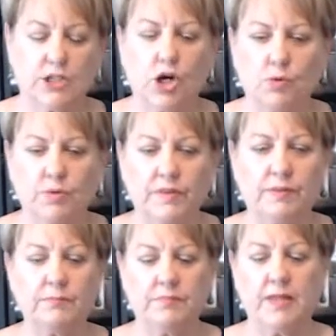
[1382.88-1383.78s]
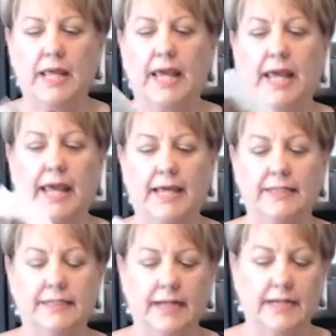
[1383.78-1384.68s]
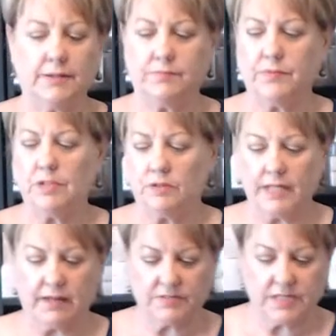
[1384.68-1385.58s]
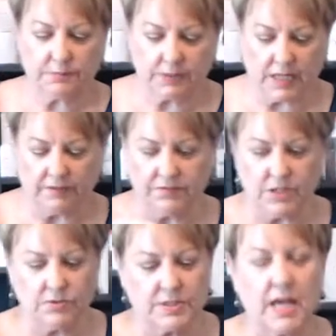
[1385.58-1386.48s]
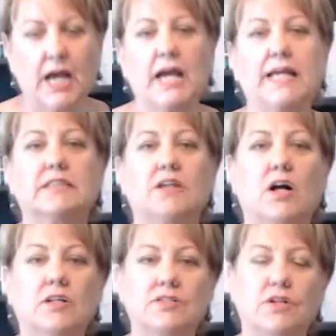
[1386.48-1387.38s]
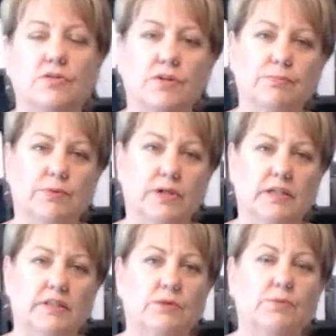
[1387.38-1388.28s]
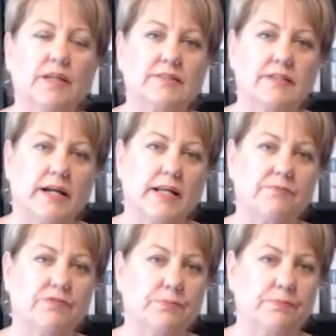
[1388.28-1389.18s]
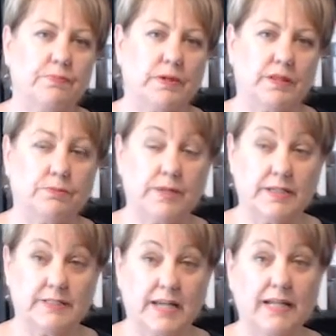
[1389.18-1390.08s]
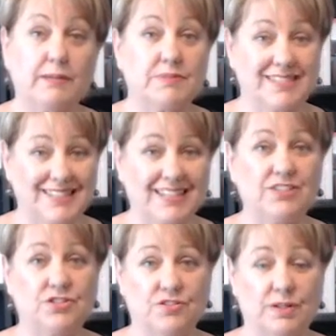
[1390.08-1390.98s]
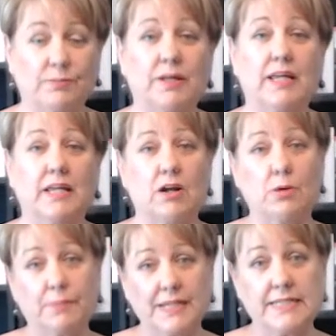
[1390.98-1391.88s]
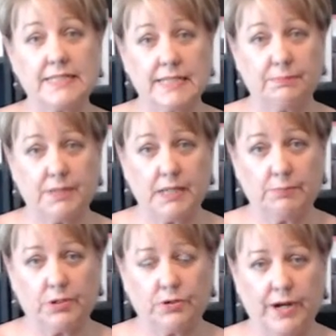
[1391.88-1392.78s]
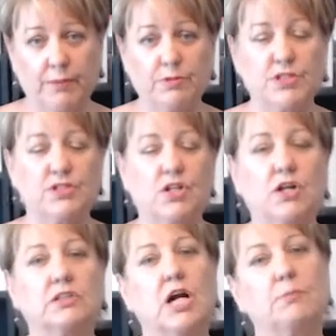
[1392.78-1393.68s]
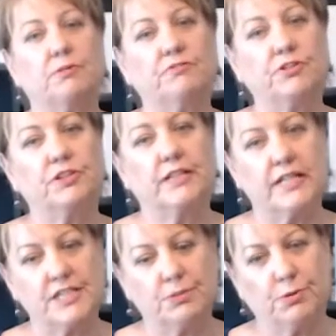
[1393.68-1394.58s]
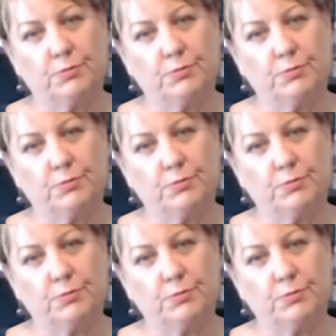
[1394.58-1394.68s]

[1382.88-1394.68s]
home with them. And you'll have a supply of those. It's also the book that we sign up to send to them in our PCP program, which is called our Preferred Customer